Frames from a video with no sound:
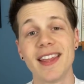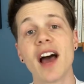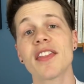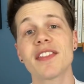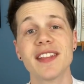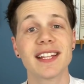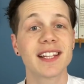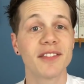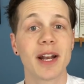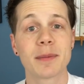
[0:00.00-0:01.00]
The other thing
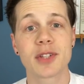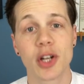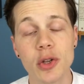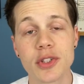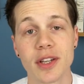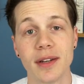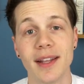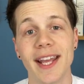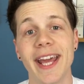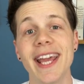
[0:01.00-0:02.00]
that develops
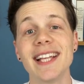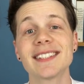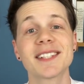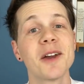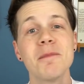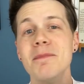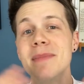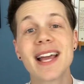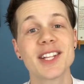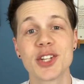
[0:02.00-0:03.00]
gluten is the
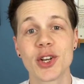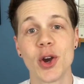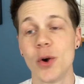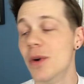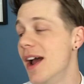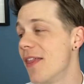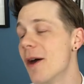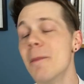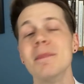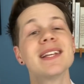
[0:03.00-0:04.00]
magical,
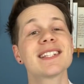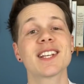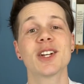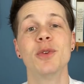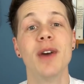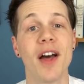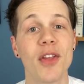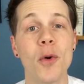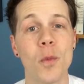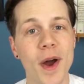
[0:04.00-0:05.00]
the mystical,
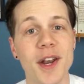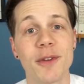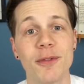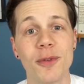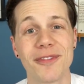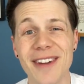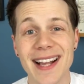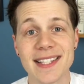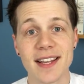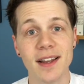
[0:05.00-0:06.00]
the wonderful
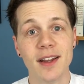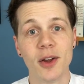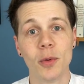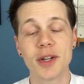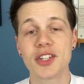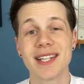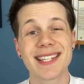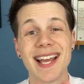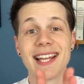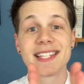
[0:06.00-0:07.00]
factor, which
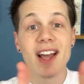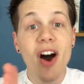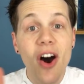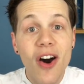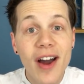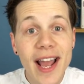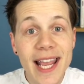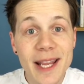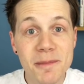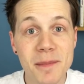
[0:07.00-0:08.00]
is
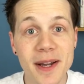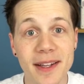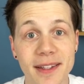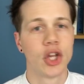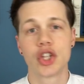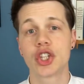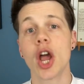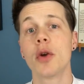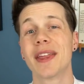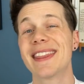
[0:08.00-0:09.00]
time.
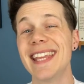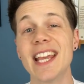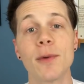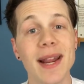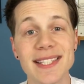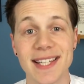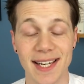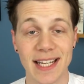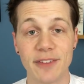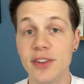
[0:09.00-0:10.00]
So
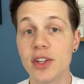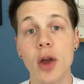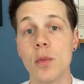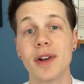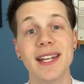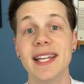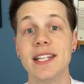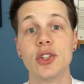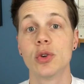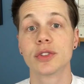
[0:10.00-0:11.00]
theoretically, if you don't want to
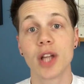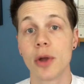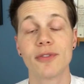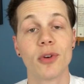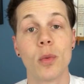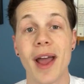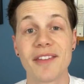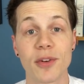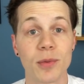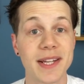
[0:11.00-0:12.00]
knead your dough for
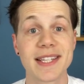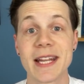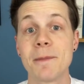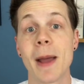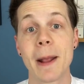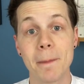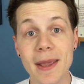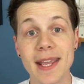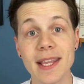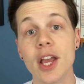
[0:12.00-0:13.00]
whatever reason it may
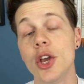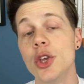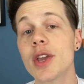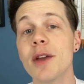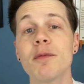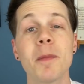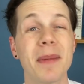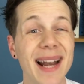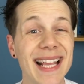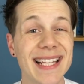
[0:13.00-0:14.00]
be, you can
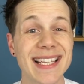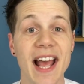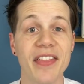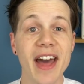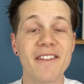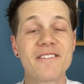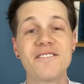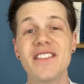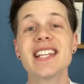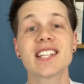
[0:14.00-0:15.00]
replace that
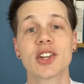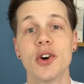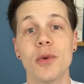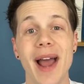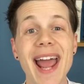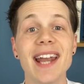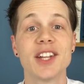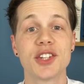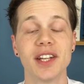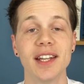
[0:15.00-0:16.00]
physical
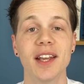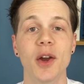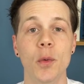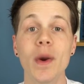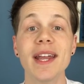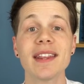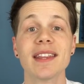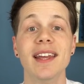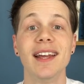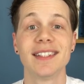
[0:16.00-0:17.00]
energy with
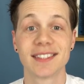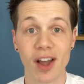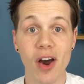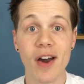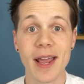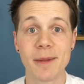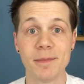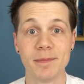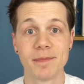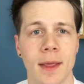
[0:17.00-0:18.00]

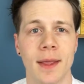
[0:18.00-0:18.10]
time.